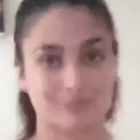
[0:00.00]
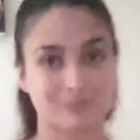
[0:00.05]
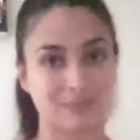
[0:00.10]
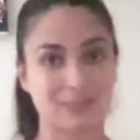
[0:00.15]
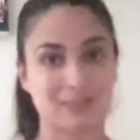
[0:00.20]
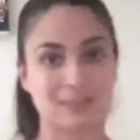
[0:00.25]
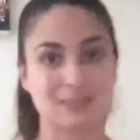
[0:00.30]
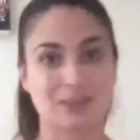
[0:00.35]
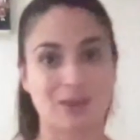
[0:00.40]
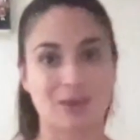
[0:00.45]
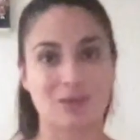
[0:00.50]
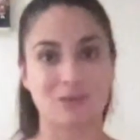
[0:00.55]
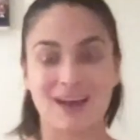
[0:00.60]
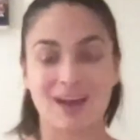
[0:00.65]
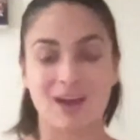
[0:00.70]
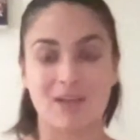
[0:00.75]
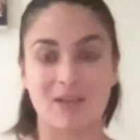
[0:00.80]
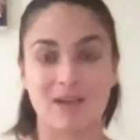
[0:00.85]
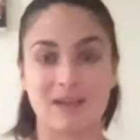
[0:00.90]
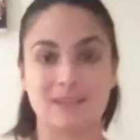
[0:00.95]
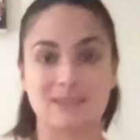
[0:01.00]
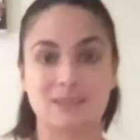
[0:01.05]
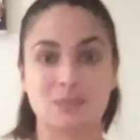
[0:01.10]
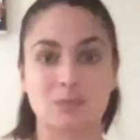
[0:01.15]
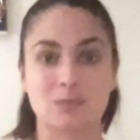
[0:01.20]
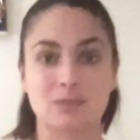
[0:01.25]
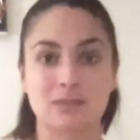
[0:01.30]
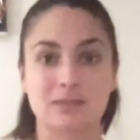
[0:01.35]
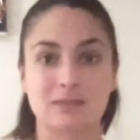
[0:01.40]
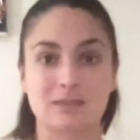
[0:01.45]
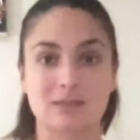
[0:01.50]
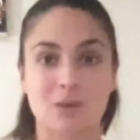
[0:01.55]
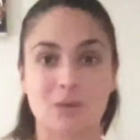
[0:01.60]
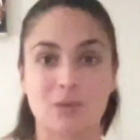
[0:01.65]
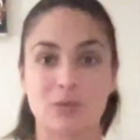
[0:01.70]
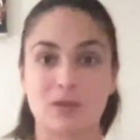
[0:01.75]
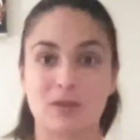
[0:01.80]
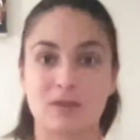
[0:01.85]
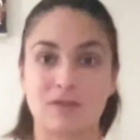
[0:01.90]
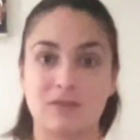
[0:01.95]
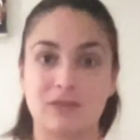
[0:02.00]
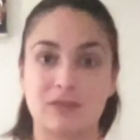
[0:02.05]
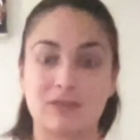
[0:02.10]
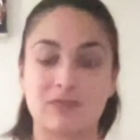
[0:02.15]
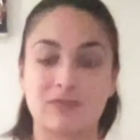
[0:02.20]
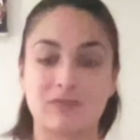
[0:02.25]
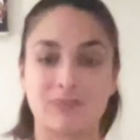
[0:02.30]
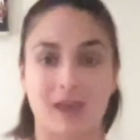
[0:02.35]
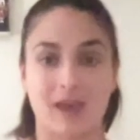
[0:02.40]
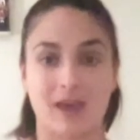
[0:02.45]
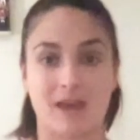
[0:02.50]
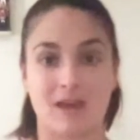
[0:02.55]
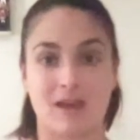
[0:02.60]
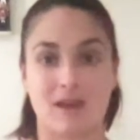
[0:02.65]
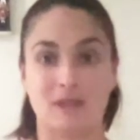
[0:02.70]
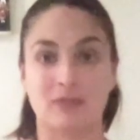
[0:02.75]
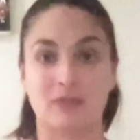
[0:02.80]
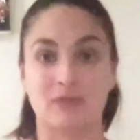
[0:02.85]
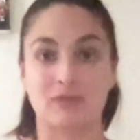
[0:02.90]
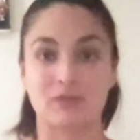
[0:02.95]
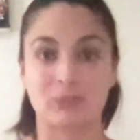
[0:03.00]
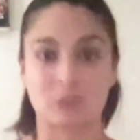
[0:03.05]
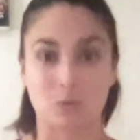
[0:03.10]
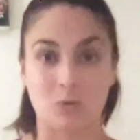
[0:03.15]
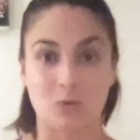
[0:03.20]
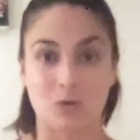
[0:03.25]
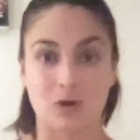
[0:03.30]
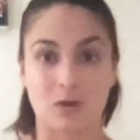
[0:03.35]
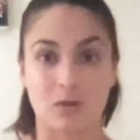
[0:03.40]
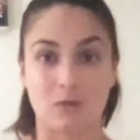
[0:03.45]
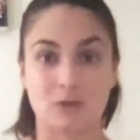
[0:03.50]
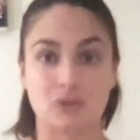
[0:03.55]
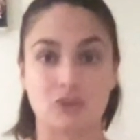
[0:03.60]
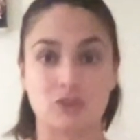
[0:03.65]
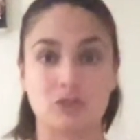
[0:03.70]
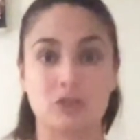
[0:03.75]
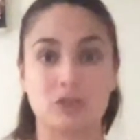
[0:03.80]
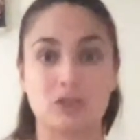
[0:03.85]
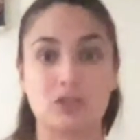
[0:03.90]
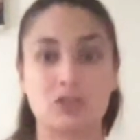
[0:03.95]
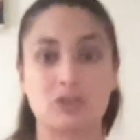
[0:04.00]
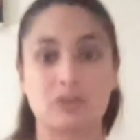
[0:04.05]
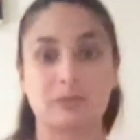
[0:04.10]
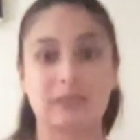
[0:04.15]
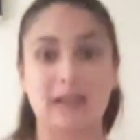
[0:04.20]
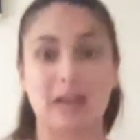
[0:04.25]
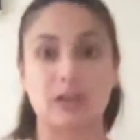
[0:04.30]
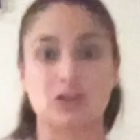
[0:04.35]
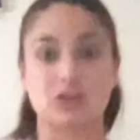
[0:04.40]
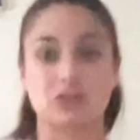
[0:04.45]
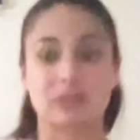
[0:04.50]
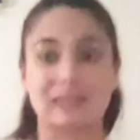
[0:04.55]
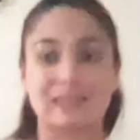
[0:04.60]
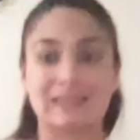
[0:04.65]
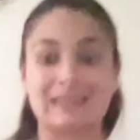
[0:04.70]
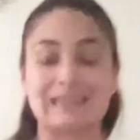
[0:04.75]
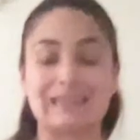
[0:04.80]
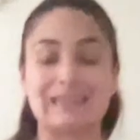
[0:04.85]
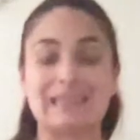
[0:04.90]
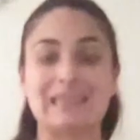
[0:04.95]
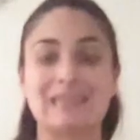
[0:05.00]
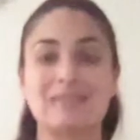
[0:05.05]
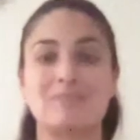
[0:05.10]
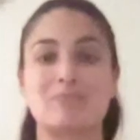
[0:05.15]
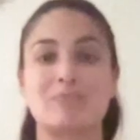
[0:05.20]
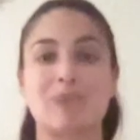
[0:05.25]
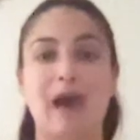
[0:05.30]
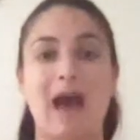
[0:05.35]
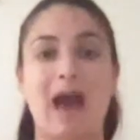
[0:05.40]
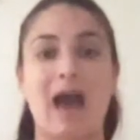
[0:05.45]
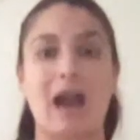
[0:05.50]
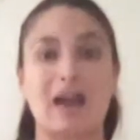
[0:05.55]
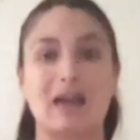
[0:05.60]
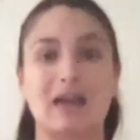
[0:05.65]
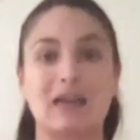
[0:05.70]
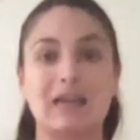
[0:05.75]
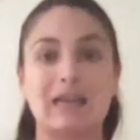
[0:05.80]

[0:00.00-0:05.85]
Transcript: Let's go. All right, so we're going to start with our feet flat on the floor. What you're going to do is actually lean back